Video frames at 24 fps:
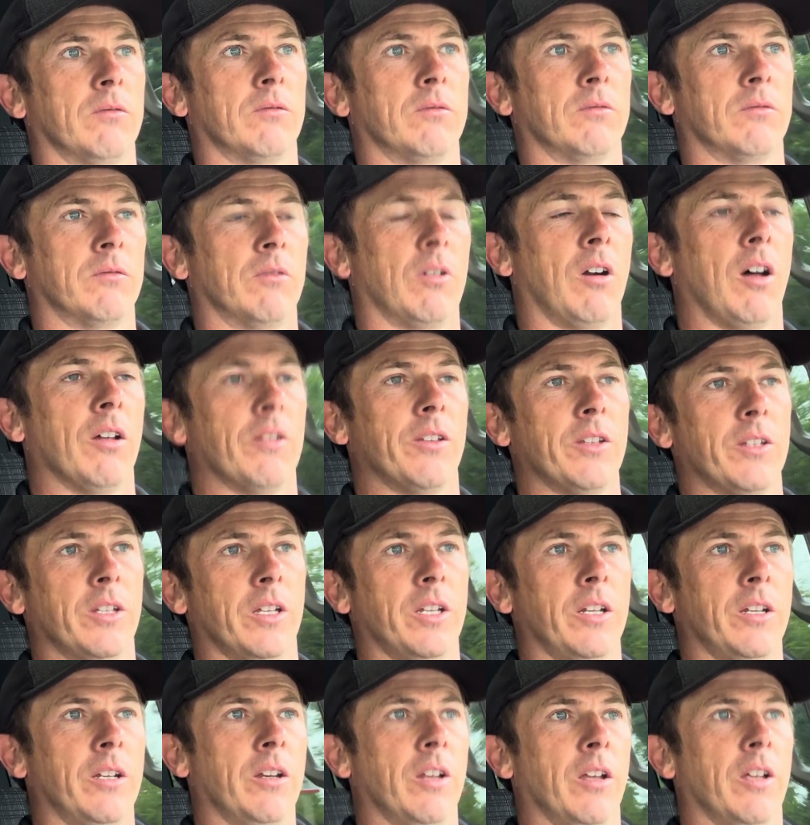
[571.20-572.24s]
rather
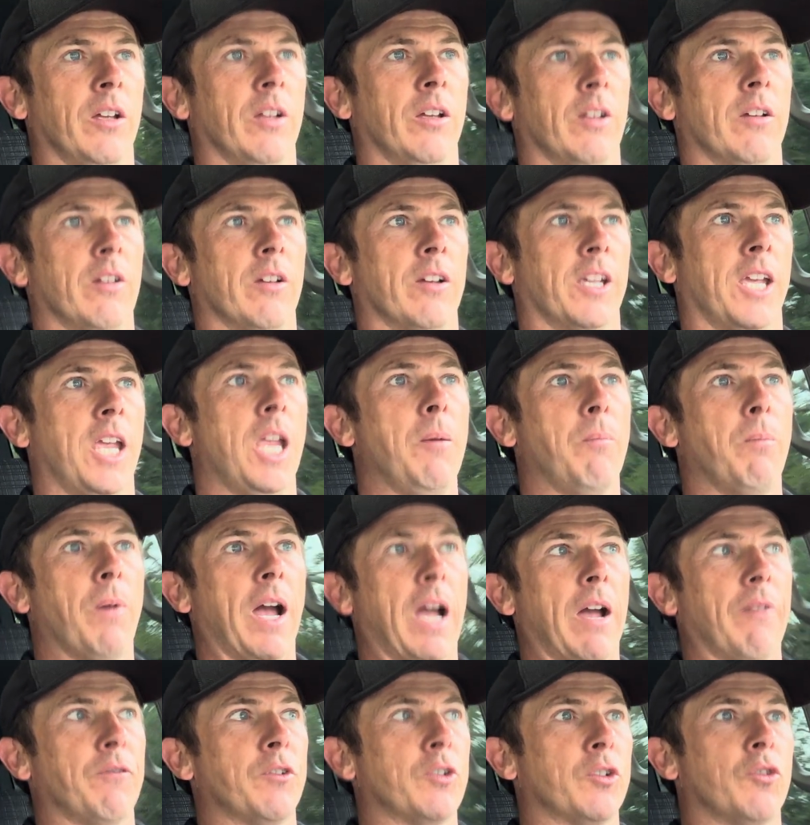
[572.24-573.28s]
than keep
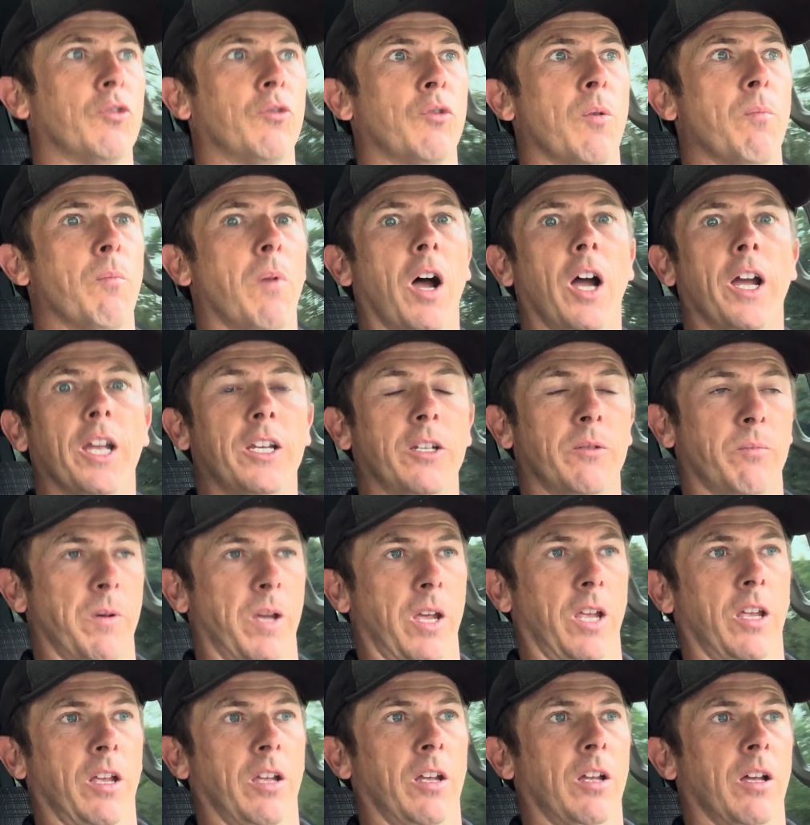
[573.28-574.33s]
having to remind
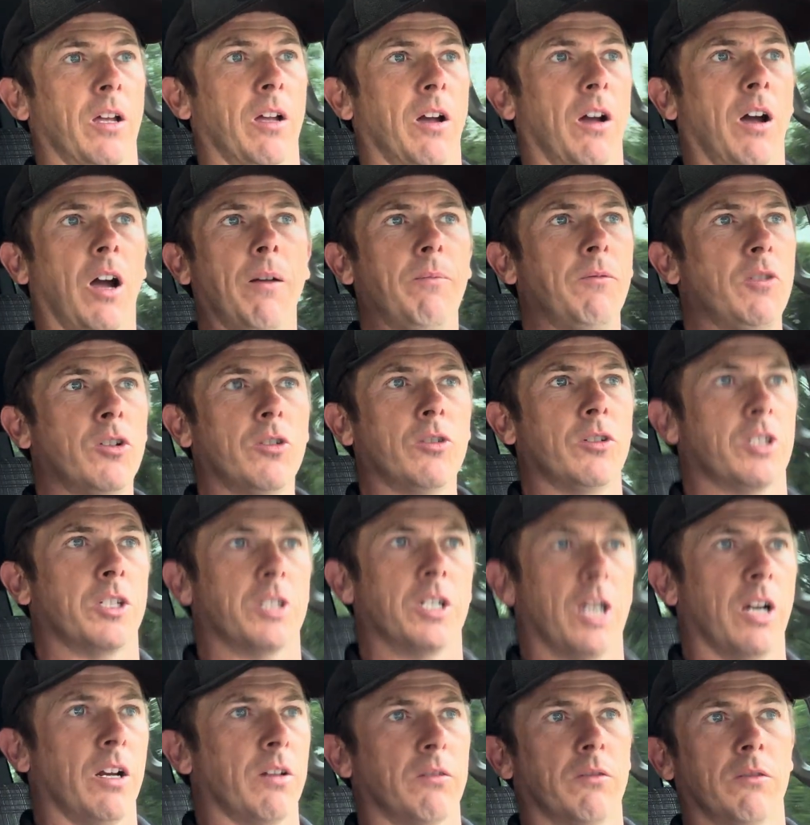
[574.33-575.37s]
me, I'm just going to
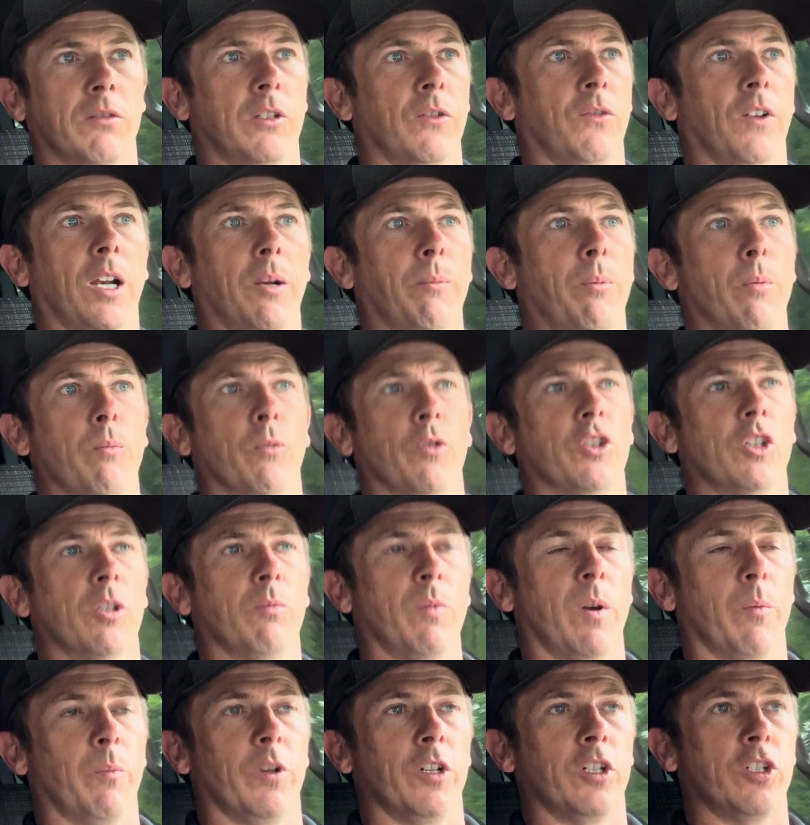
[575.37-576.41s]
start developing muscle
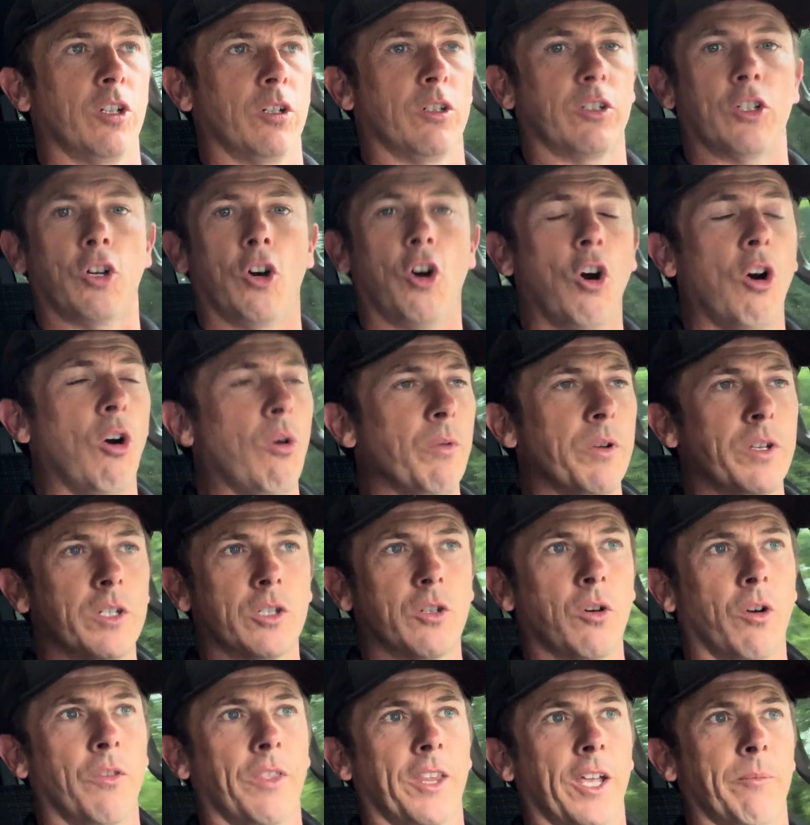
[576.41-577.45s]
memory to always
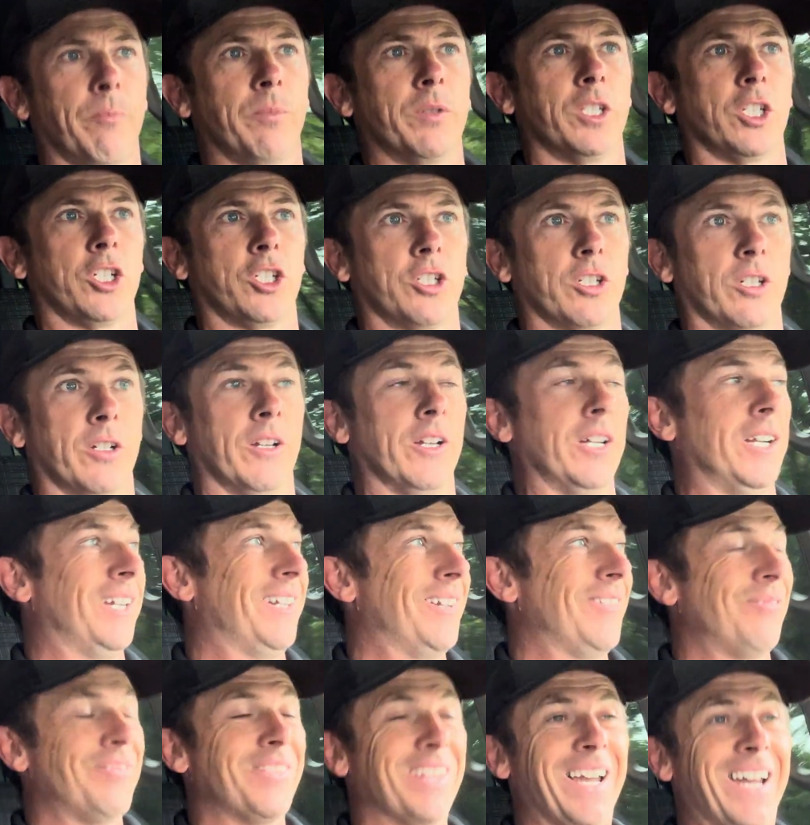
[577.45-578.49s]
go in that position.
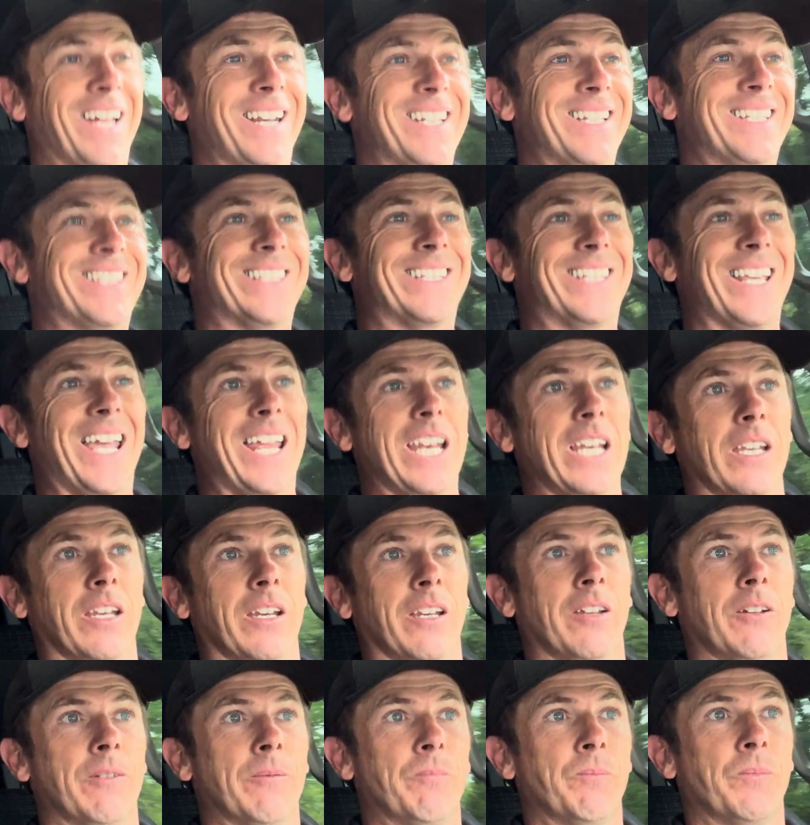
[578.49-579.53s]
And
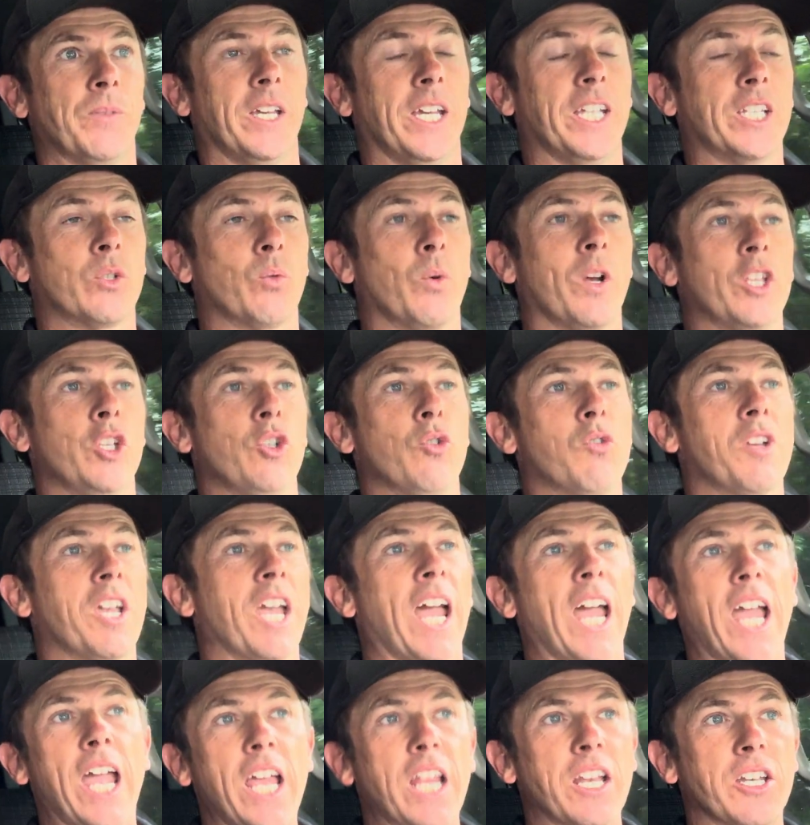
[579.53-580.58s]
it's when you
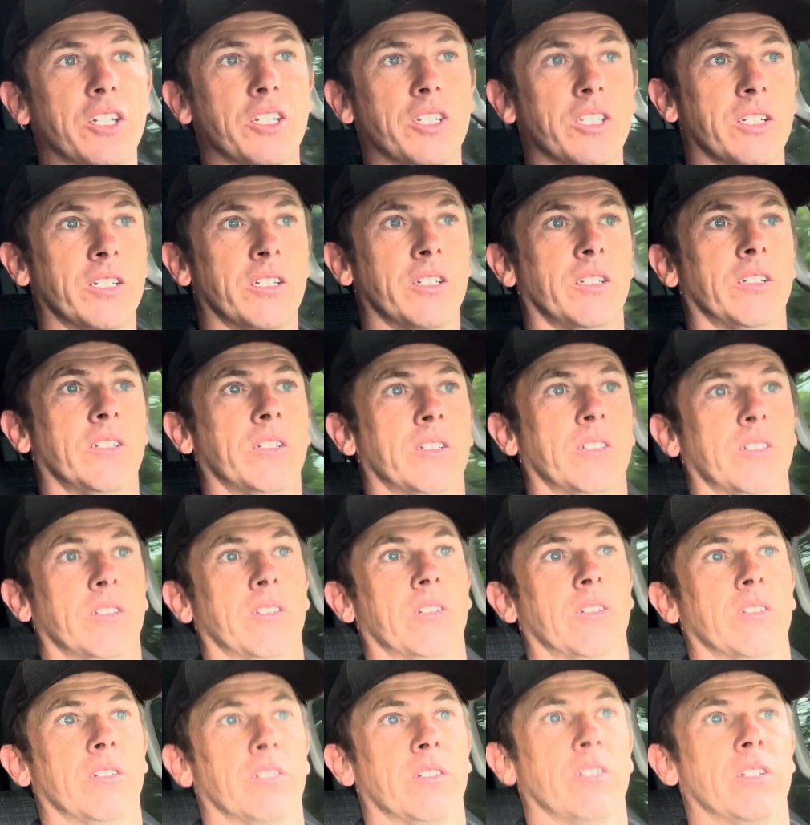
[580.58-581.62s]
can't
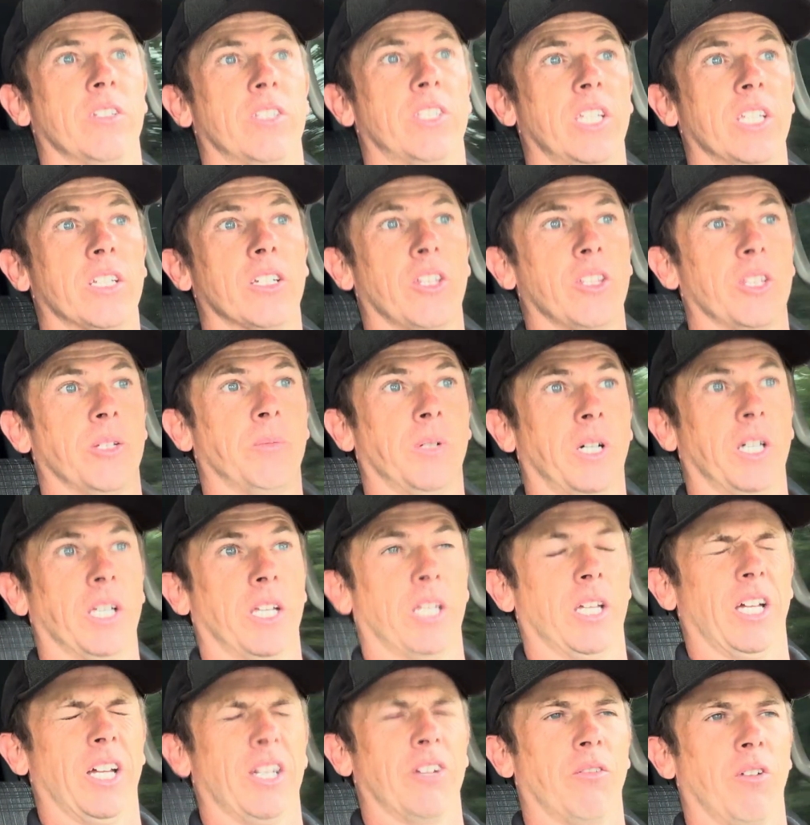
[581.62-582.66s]
sit on the bike
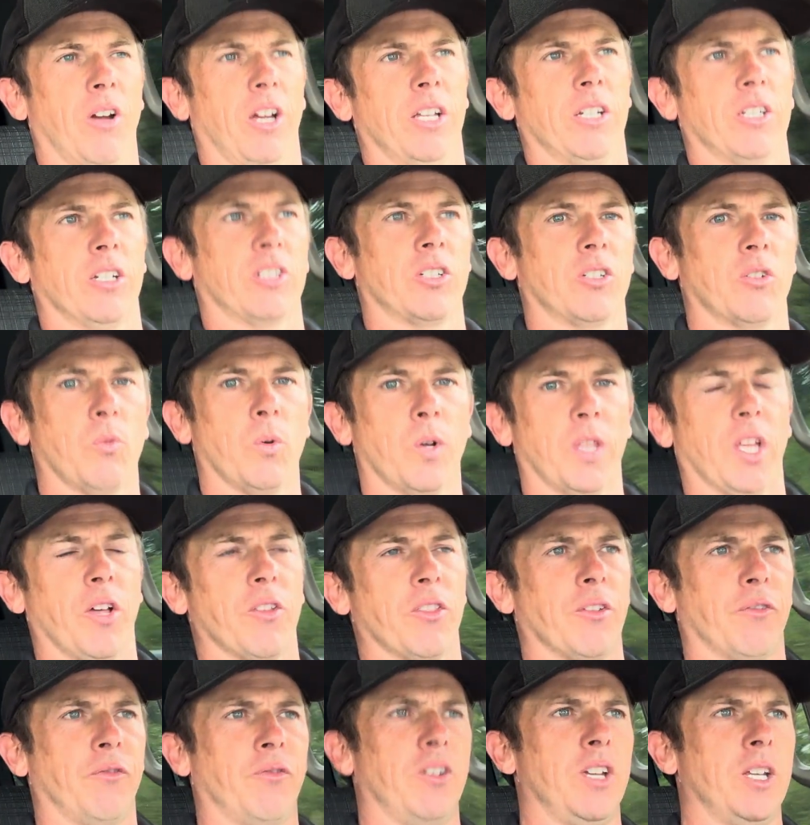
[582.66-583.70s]
and ride it without
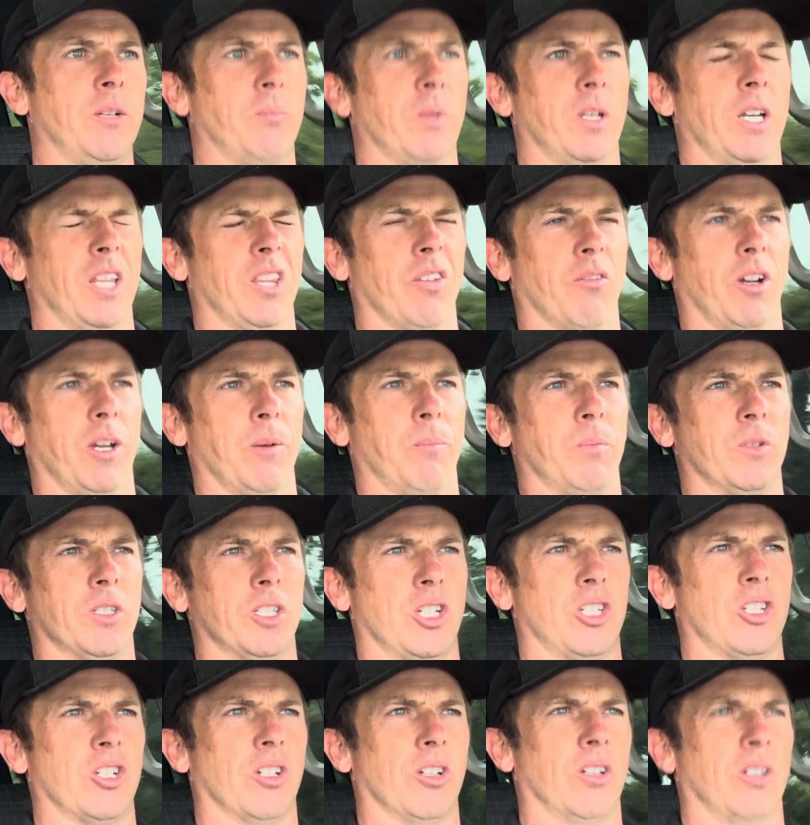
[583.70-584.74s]
the feet being in the right
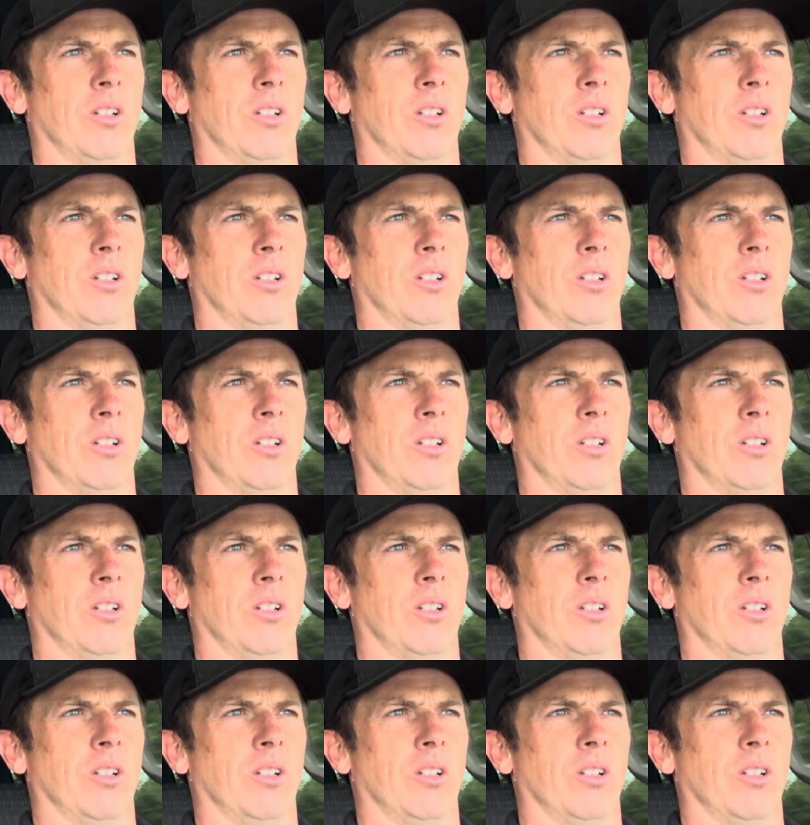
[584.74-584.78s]
position,